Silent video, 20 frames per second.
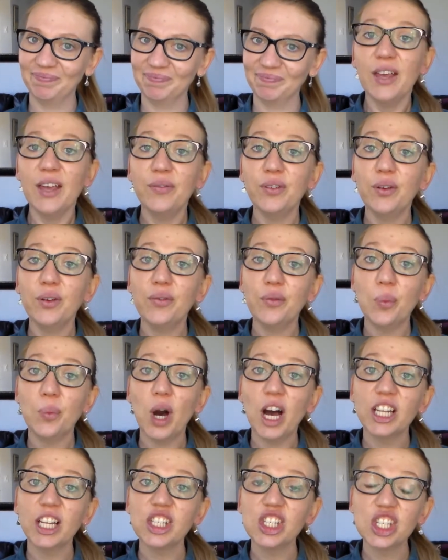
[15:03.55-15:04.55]
If you've
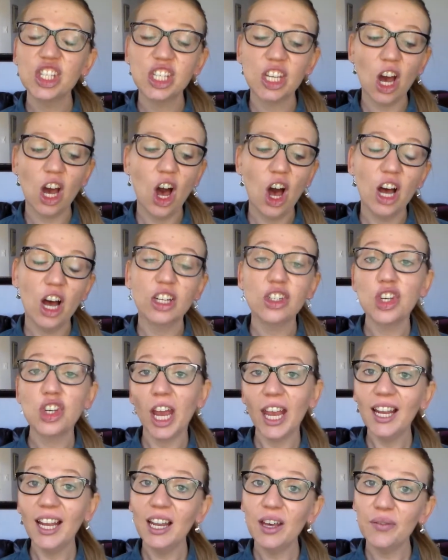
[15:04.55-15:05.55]
watched our
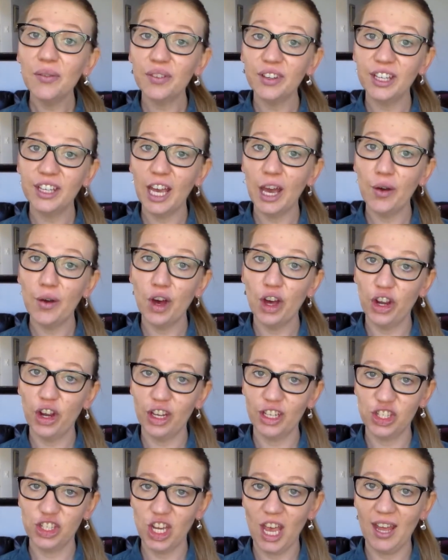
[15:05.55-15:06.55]
trailer video on
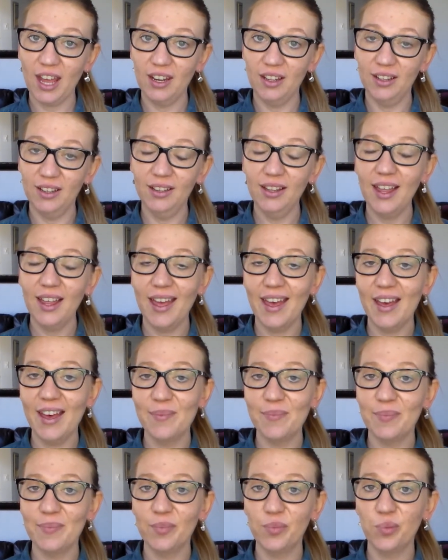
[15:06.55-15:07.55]
our channel,
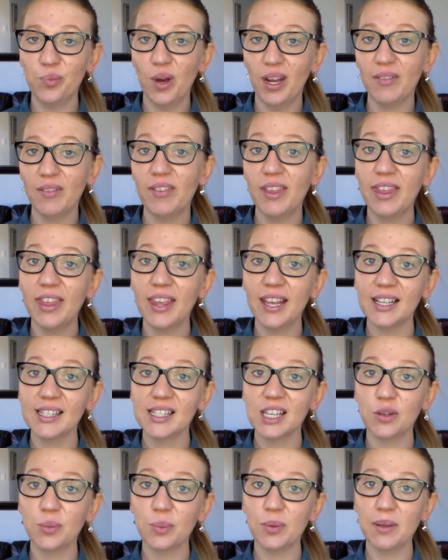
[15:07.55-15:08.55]
one of the things
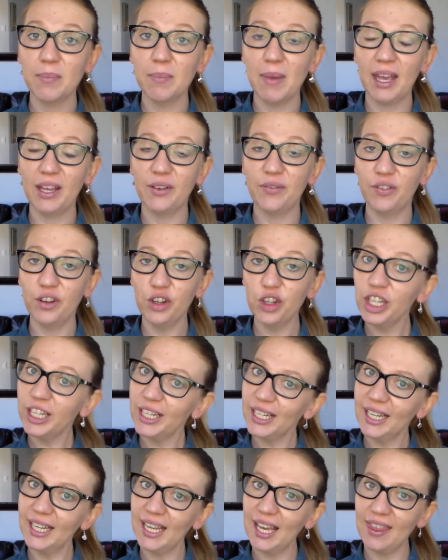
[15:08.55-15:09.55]
that we make very
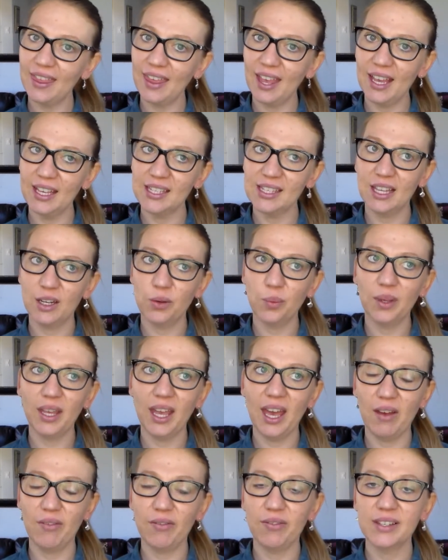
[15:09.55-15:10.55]
clear there is that we
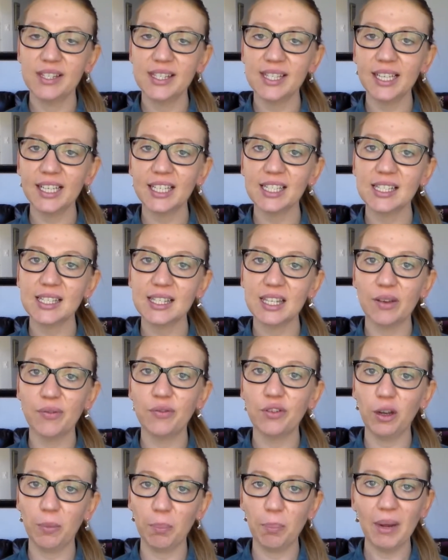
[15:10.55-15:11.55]
have 6
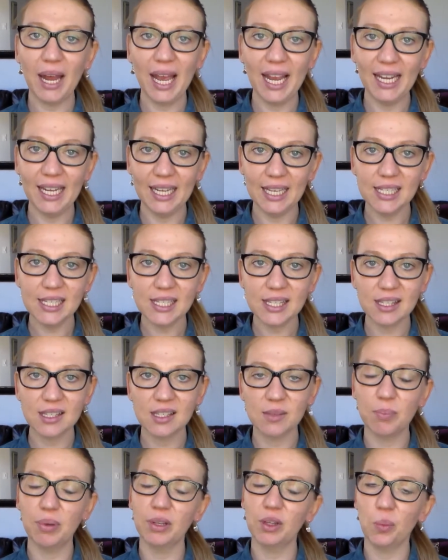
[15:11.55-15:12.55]
different
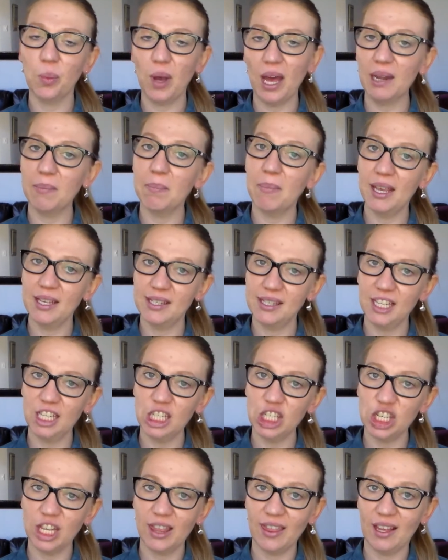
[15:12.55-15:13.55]
playlists, but one
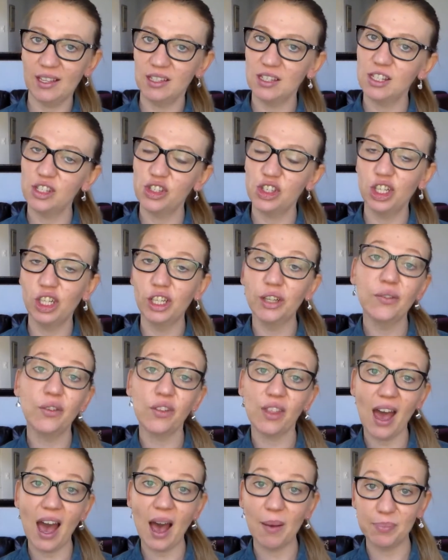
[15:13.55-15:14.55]
message, and that's to look for
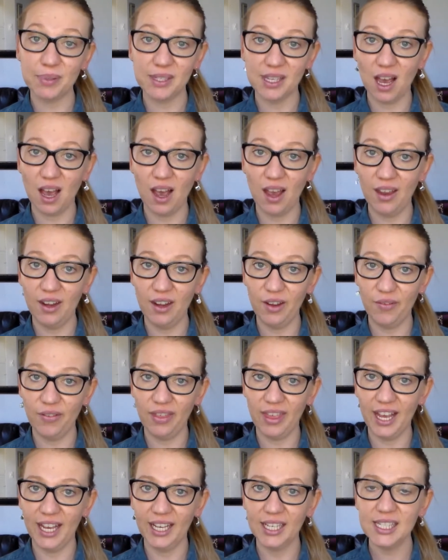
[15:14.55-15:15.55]
the upside of
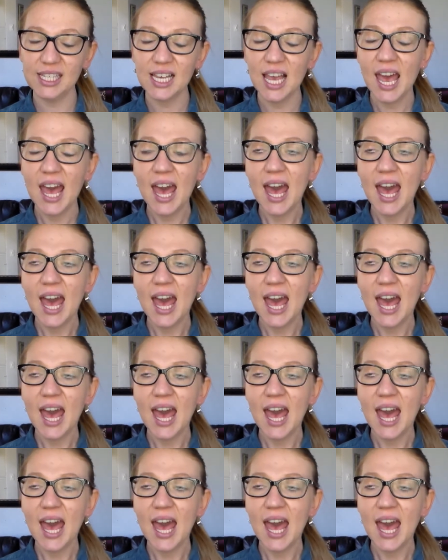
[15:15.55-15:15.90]
things.